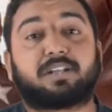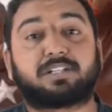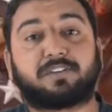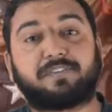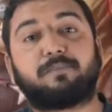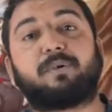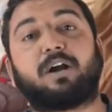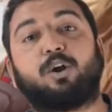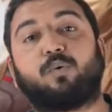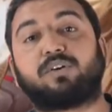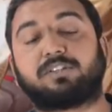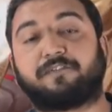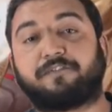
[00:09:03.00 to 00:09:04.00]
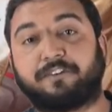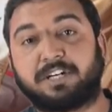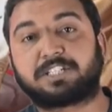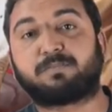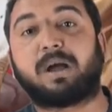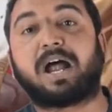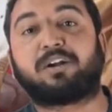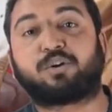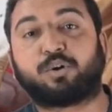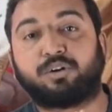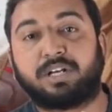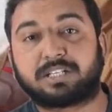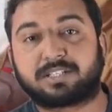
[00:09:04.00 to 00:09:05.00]
Christopher Marlowe was the first man
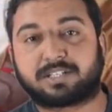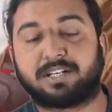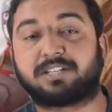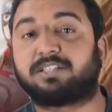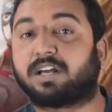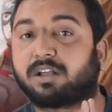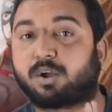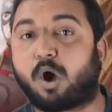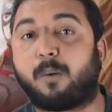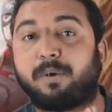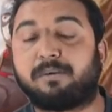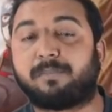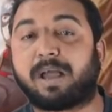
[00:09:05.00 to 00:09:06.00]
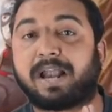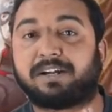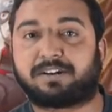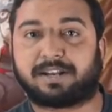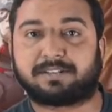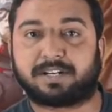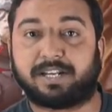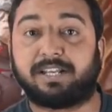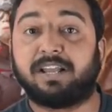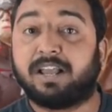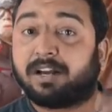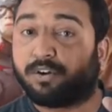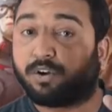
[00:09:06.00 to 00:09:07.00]
to discuss the common man
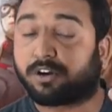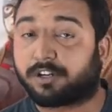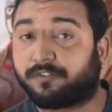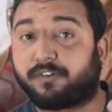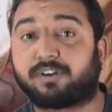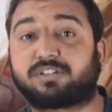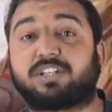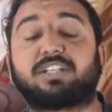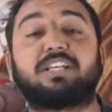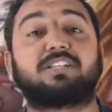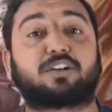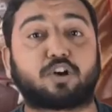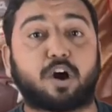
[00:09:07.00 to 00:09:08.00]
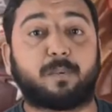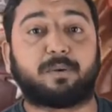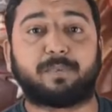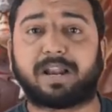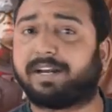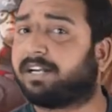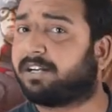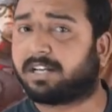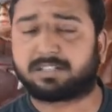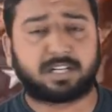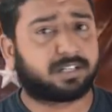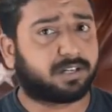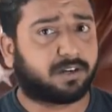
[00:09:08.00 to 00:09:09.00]
tragedy. Dr. Faustus is a common man. He
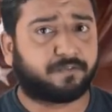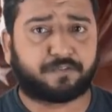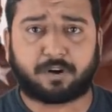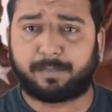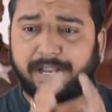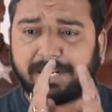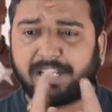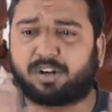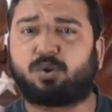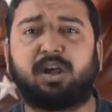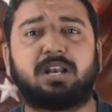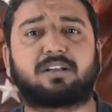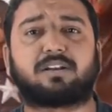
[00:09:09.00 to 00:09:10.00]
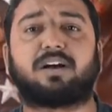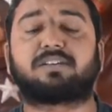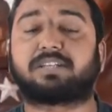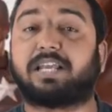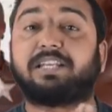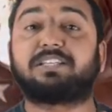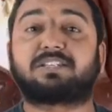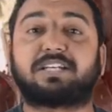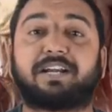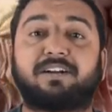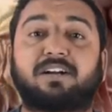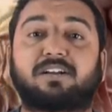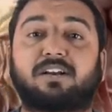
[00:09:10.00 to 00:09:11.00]
doesn't come from any royal class, any
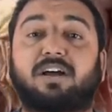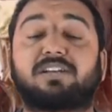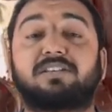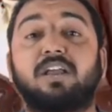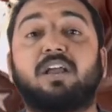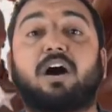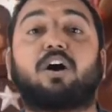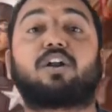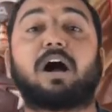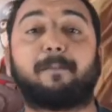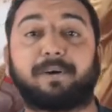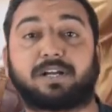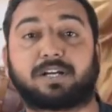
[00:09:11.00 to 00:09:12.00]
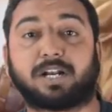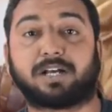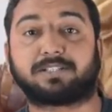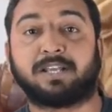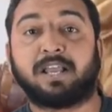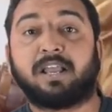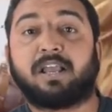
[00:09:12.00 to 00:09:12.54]
standard class or upper class.